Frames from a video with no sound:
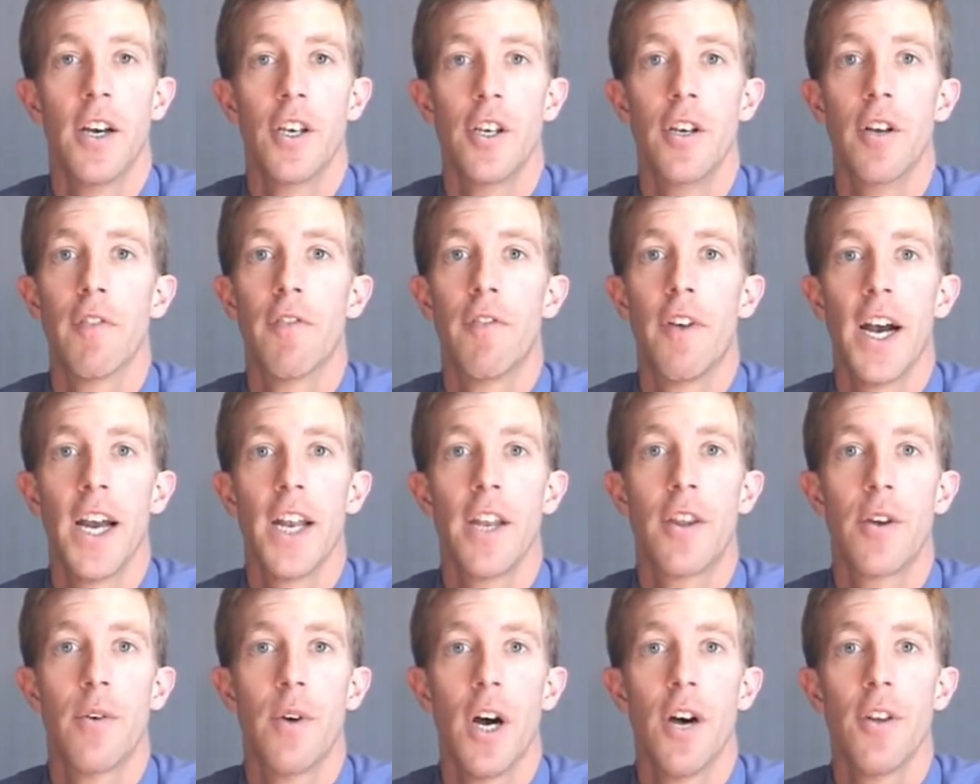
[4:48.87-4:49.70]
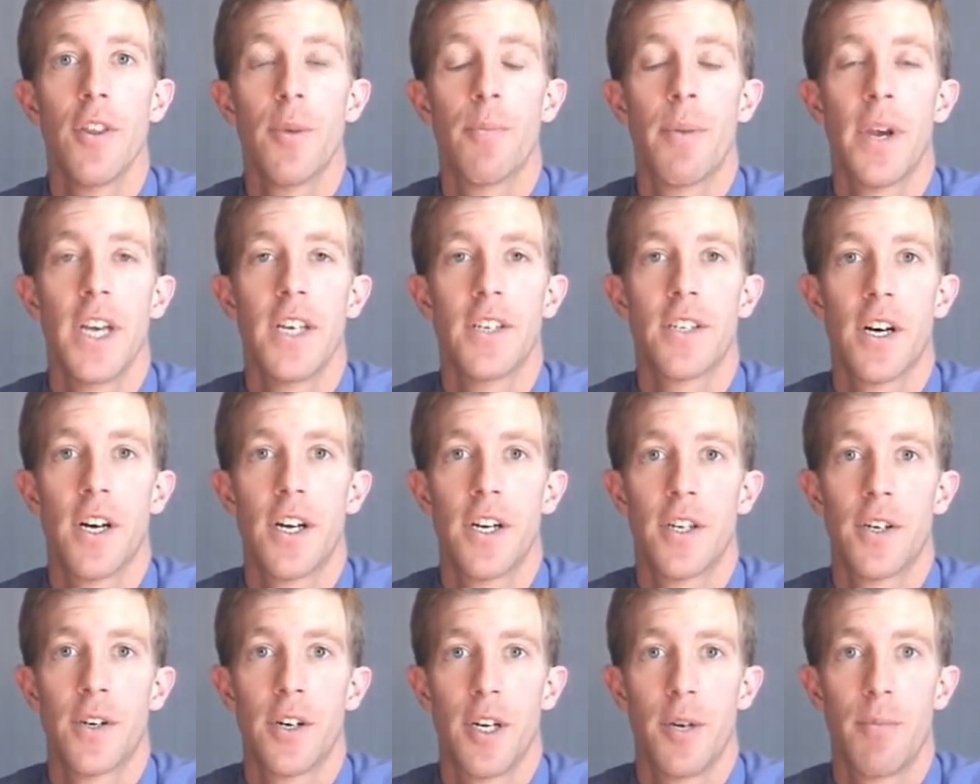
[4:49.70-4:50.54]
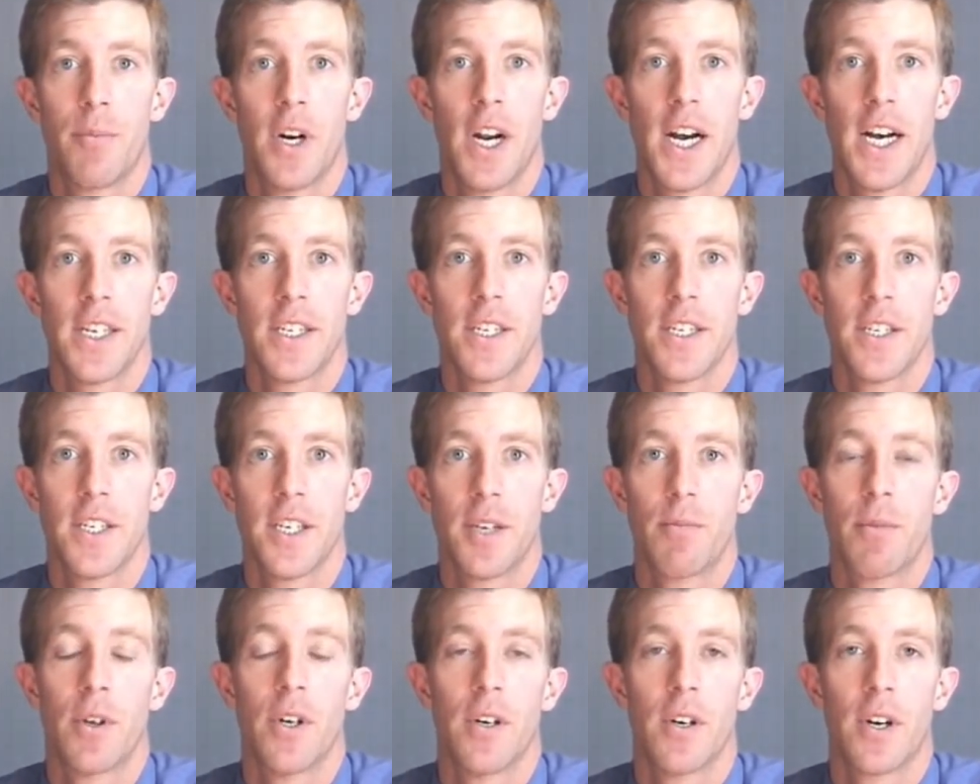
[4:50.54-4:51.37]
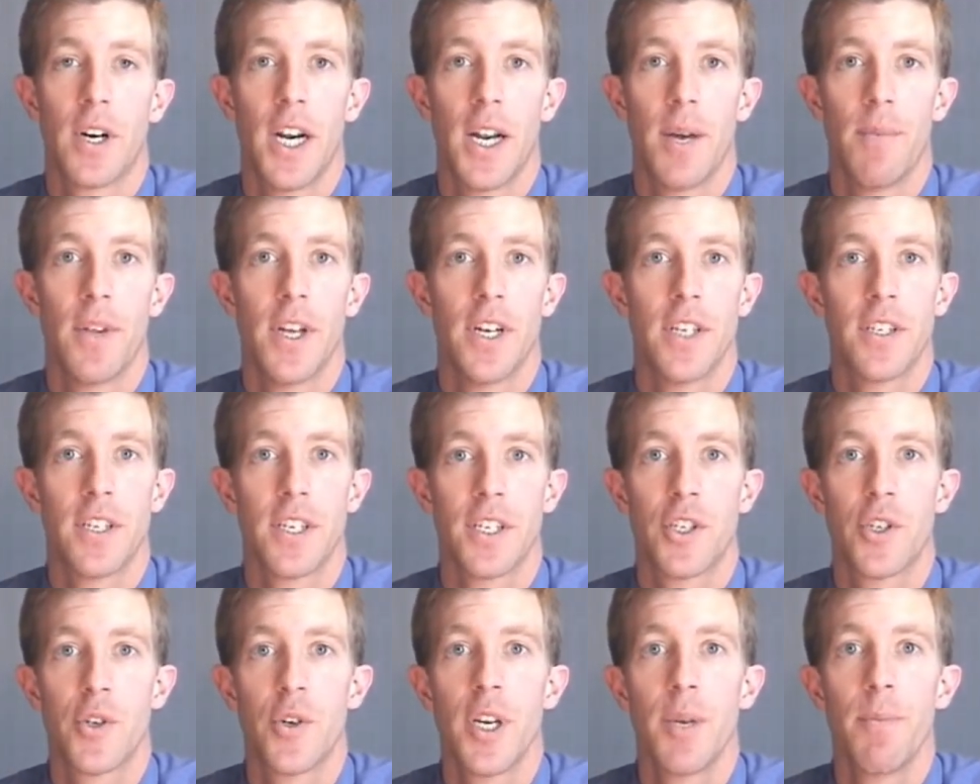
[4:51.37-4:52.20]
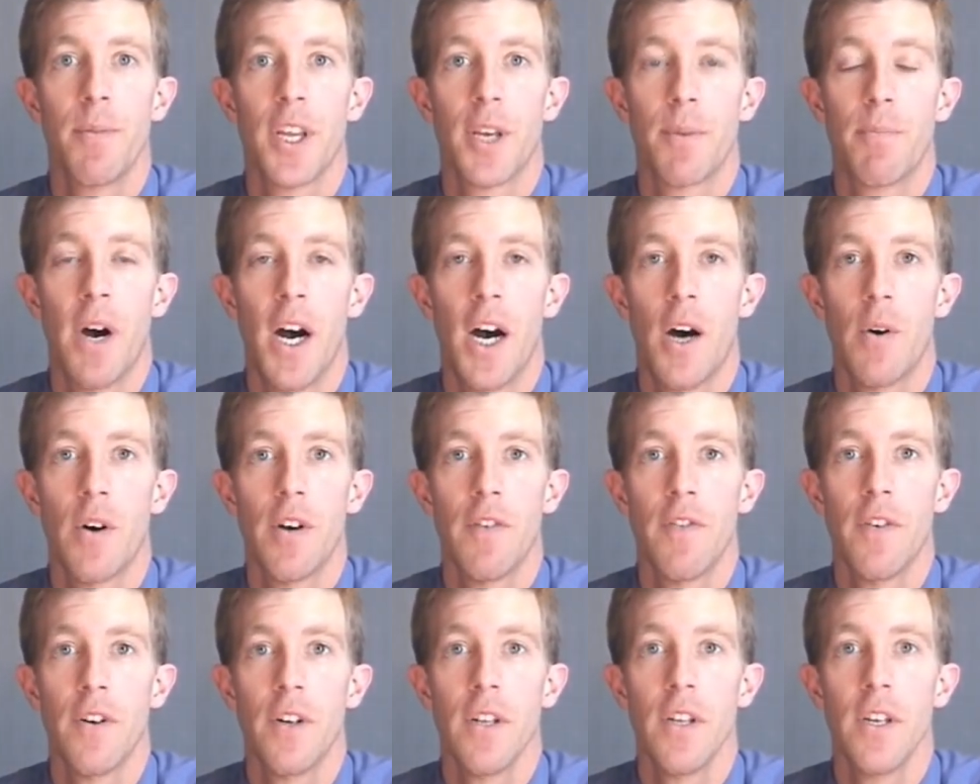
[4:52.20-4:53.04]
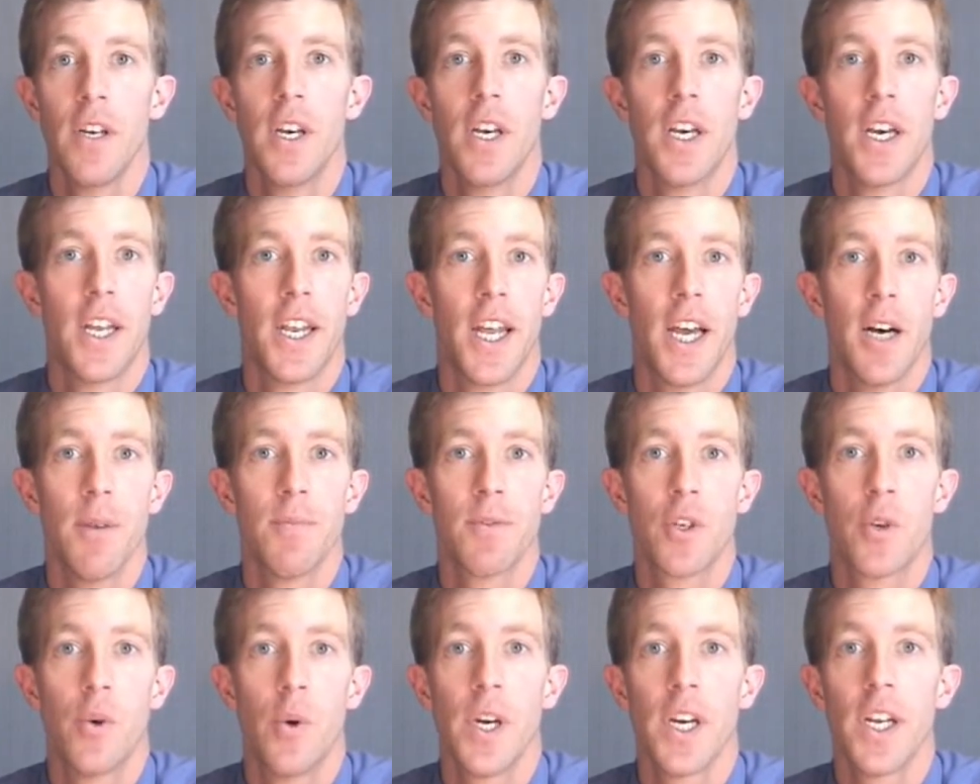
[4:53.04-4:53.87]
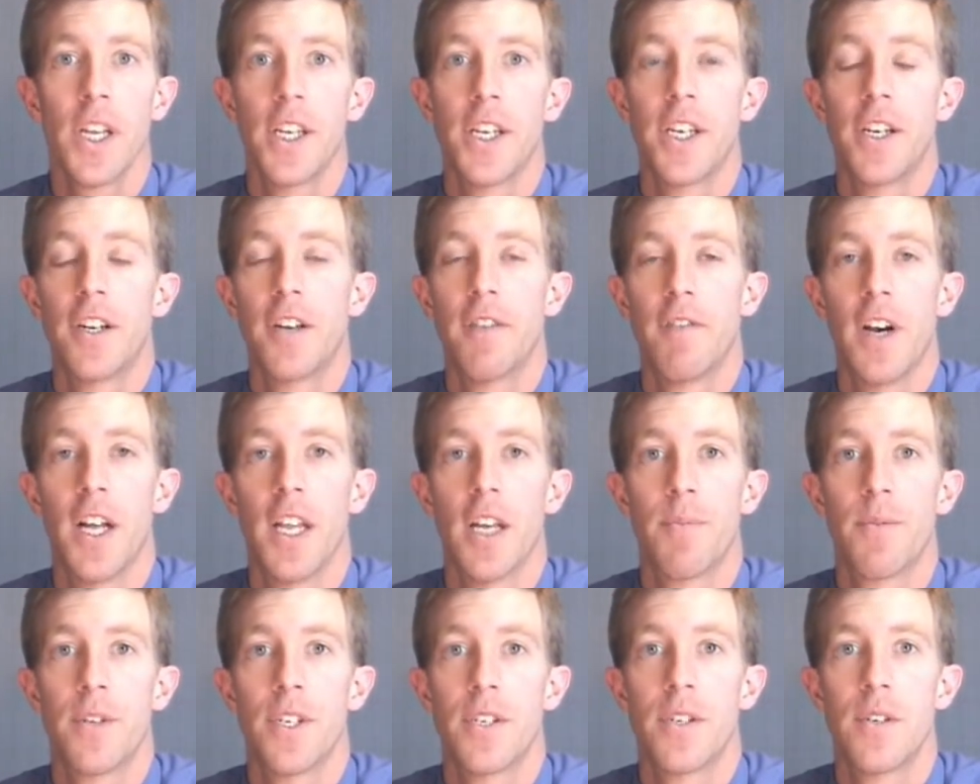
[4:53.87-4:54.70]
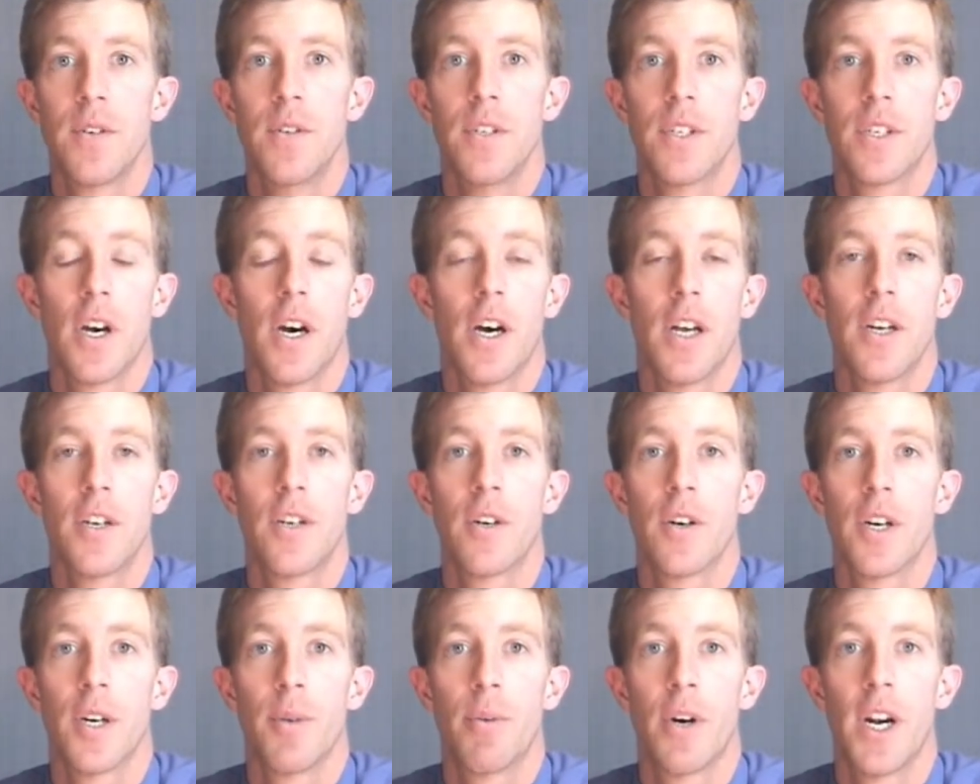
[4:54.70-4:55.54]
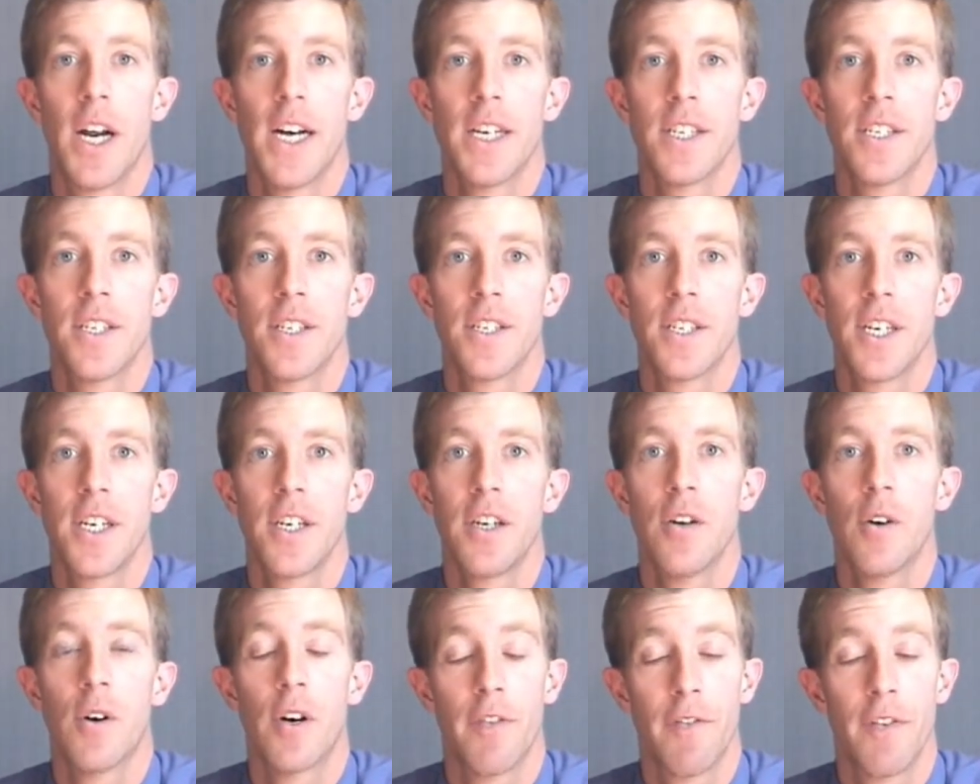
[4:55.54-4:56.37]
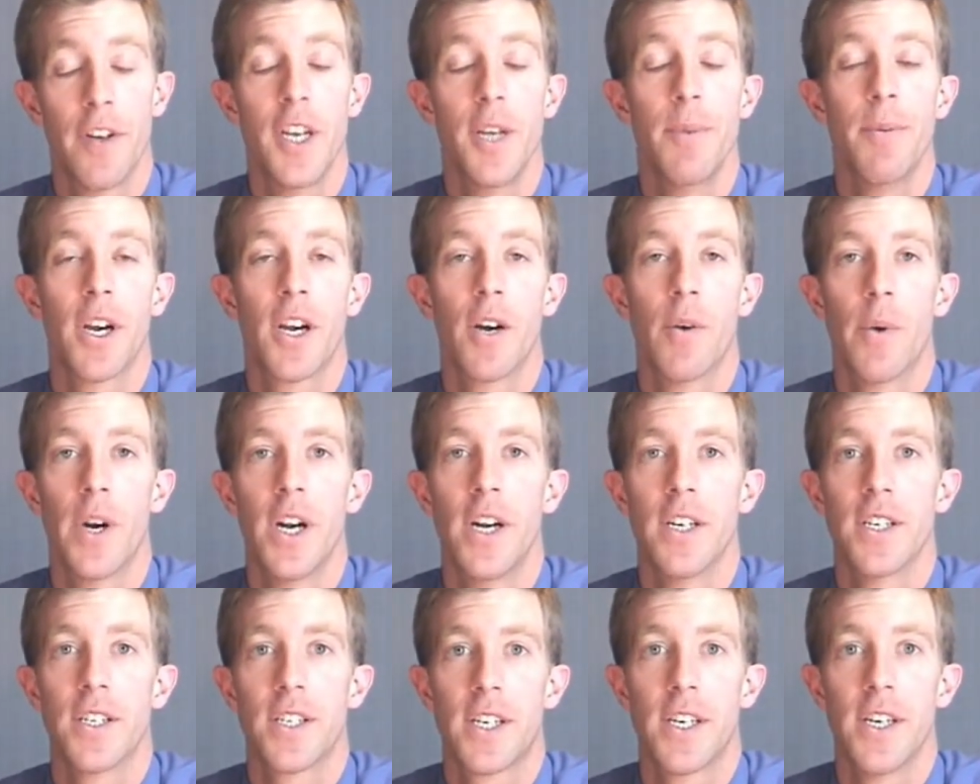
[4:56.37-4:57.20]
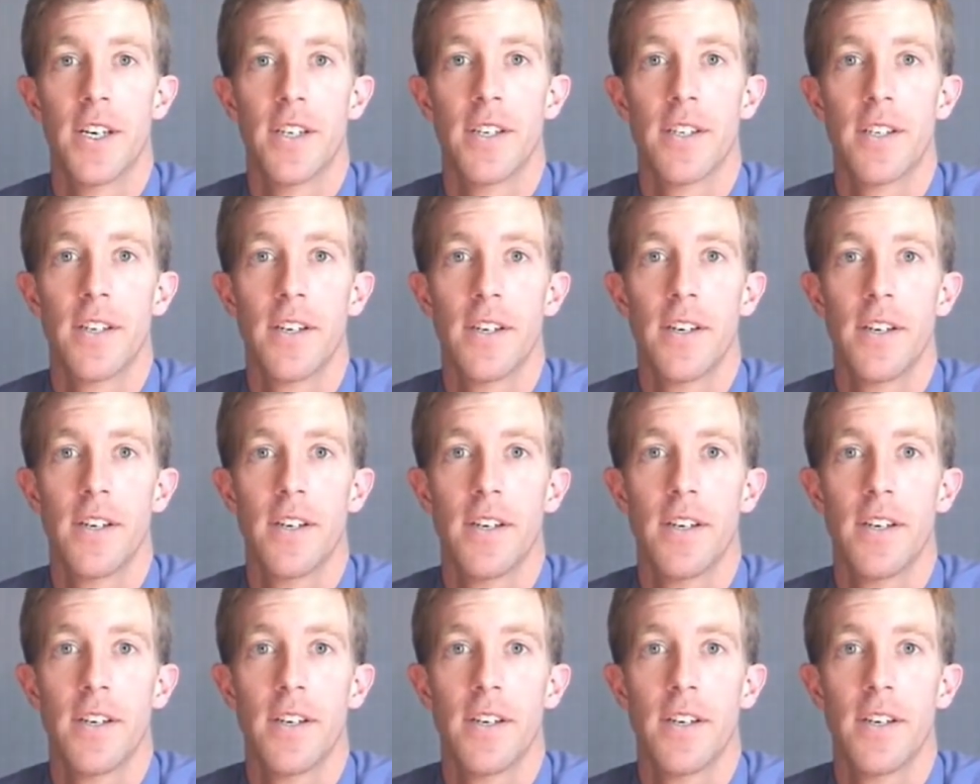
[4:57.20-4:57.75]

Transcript: You'll find throughout the PACE auditory processing program that it's extremely powerful and helps quickly to develop the student's auditory processing or phonemic awareness skills.